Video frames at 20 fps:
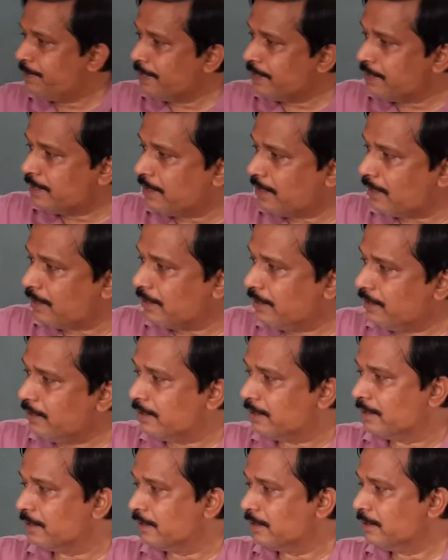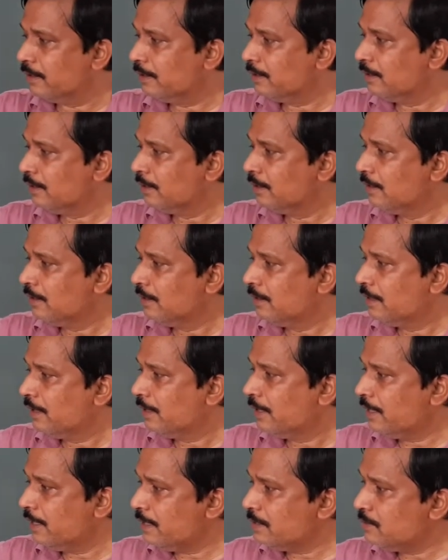a triangle
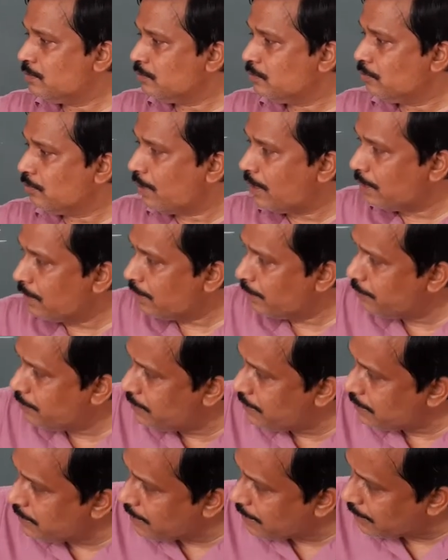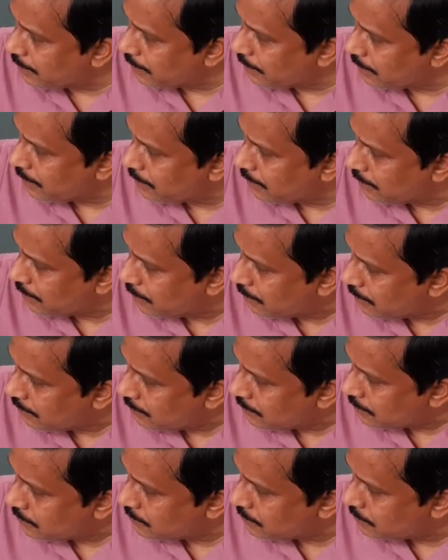has one of the
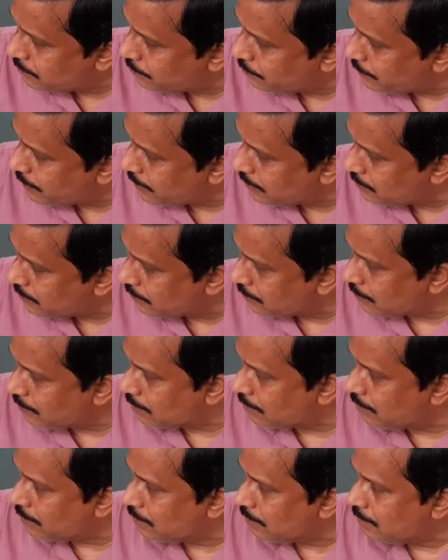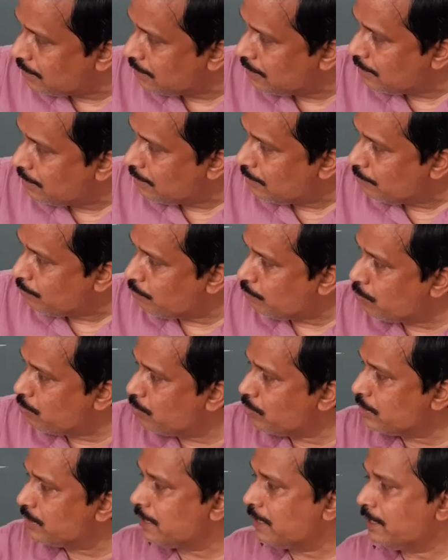angles measure
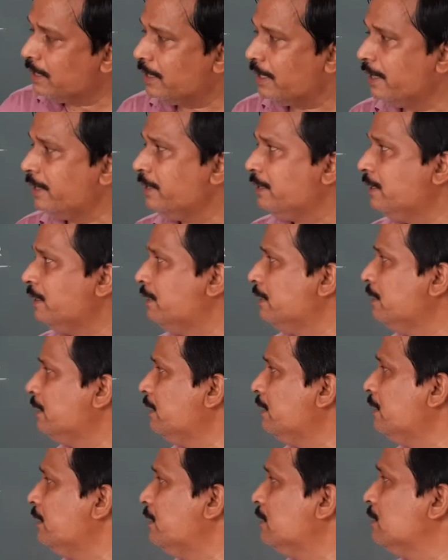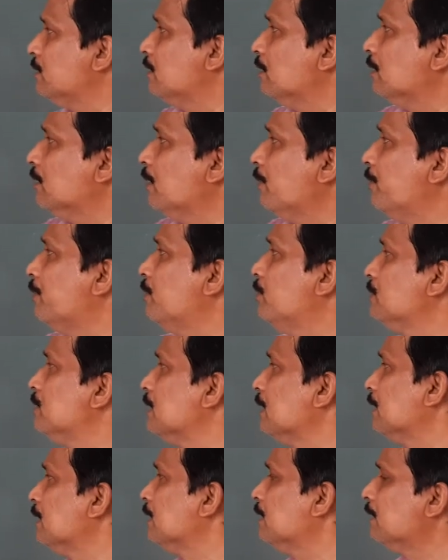more than 90 degree, it is called obtuse
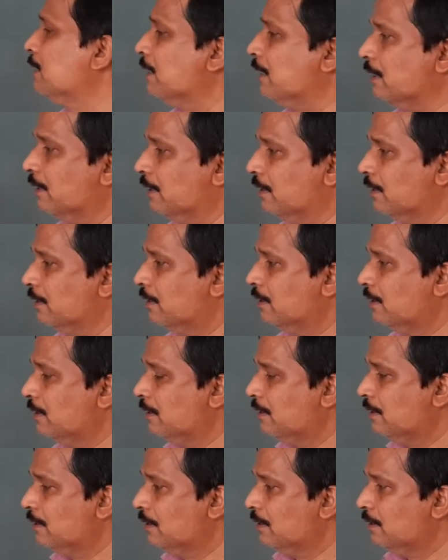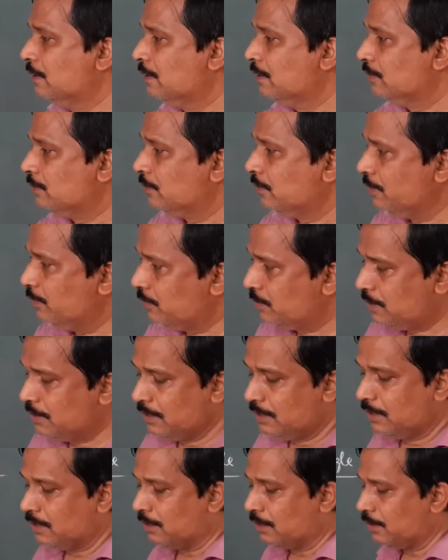angle triangle. So you
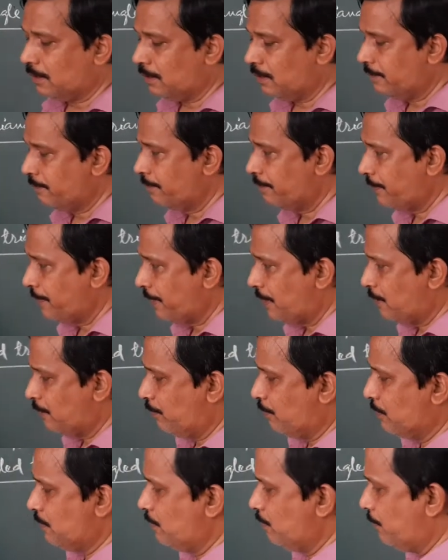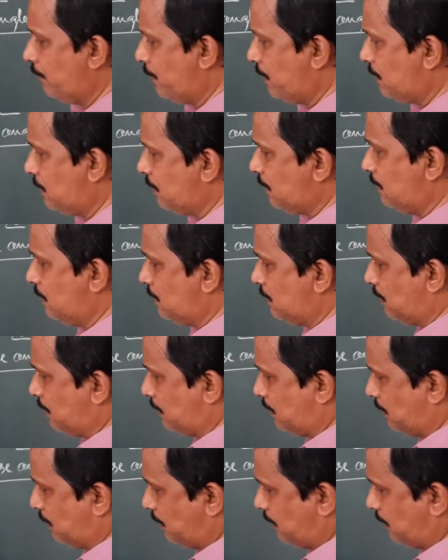see here, suppose you measure this angle.